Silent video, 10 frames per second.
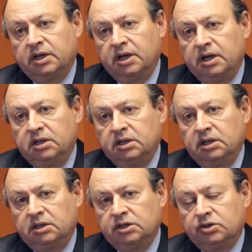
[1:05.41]
And in
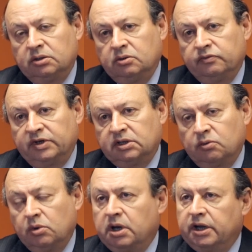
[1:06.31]
addition to that, I
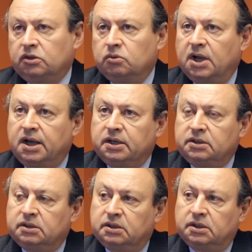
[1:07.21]
would like to
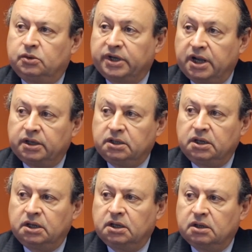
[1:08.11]
add
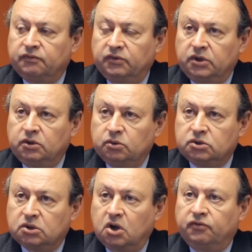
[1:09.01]
regarding the
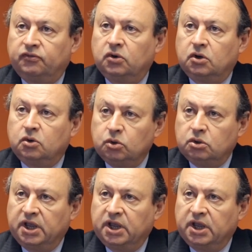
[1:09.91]
use of good